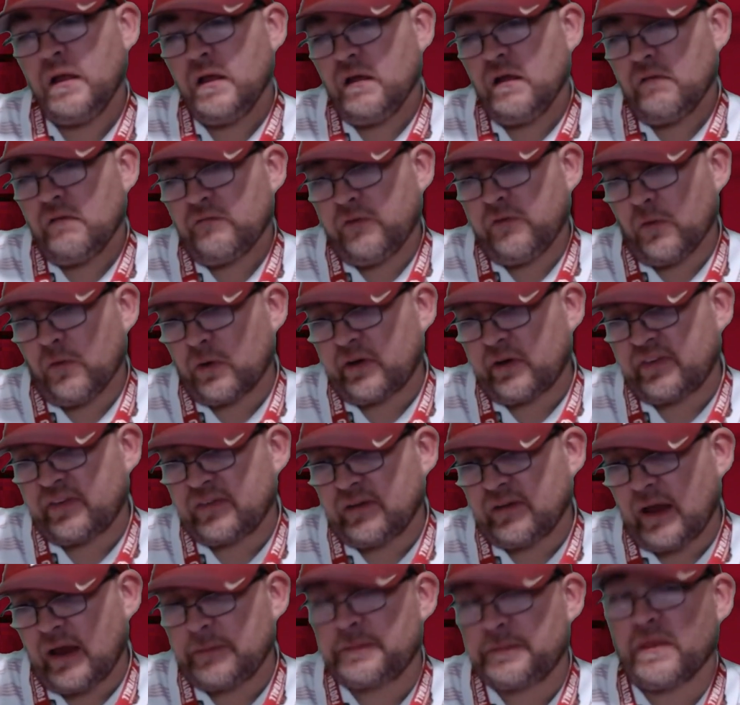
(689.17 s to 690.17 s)
Florida
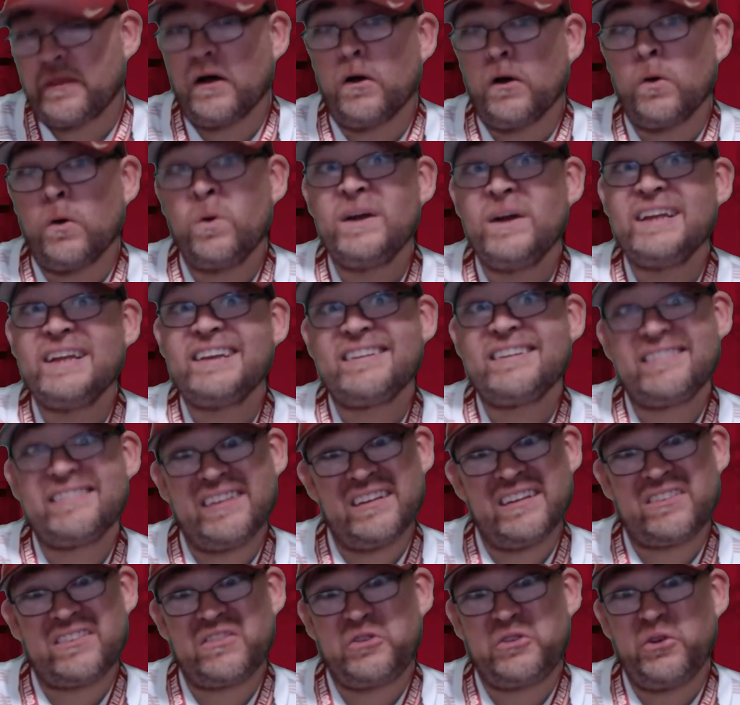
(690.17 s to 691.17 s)
State, though,
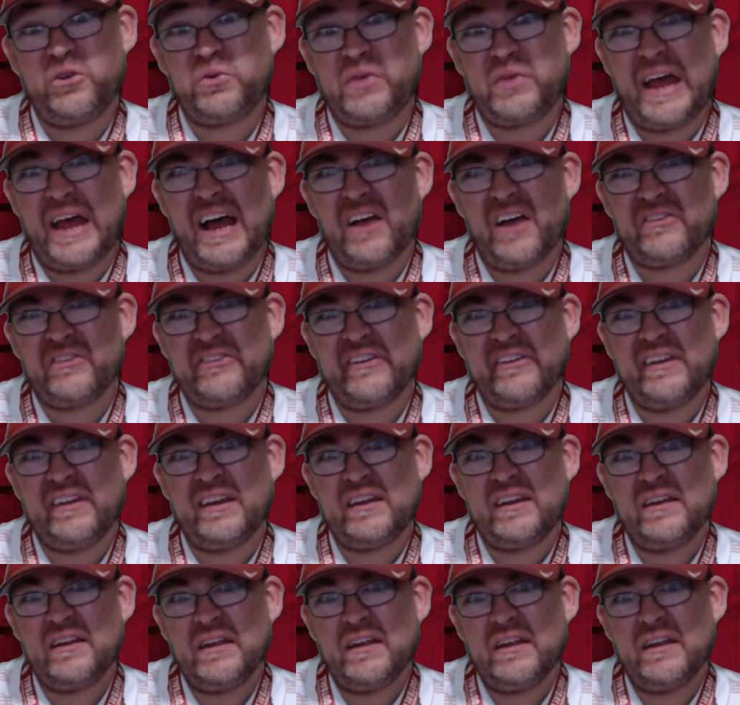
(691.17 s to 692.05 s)
since we met them